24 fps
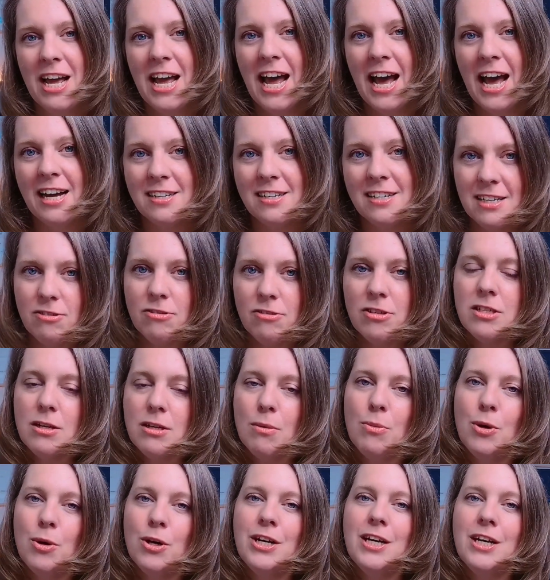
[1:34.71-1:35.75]
until
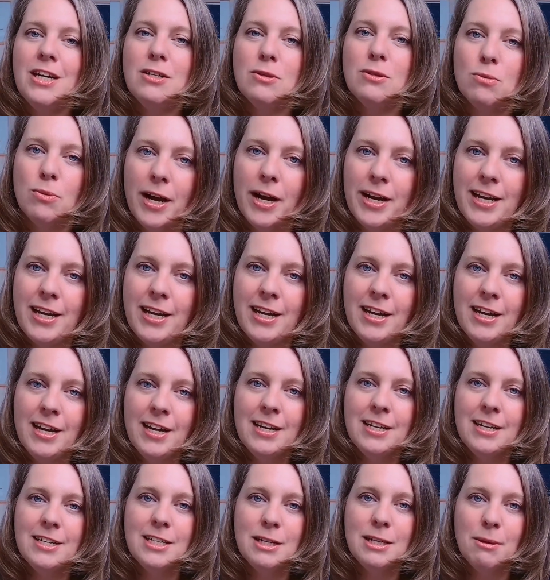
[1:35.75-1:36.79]
someone is ready
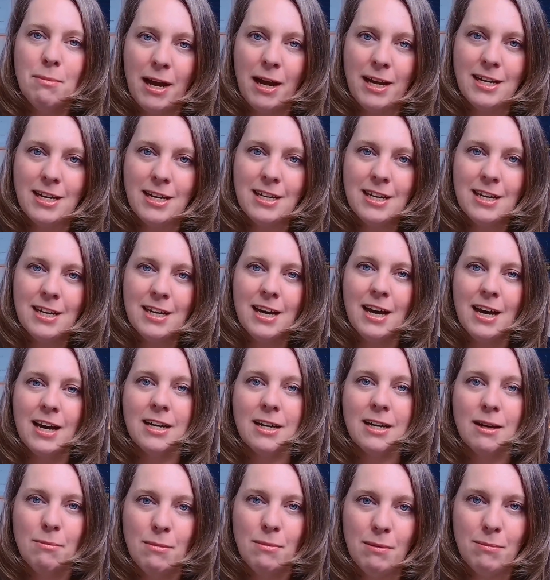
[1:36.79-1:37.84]
to make a
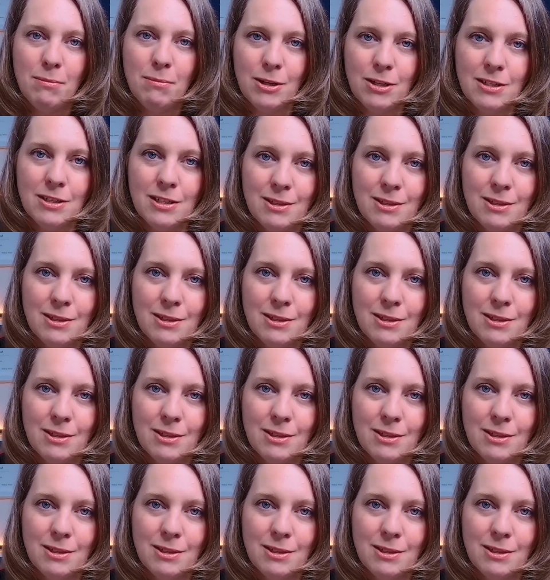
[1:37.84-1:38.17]
commitment.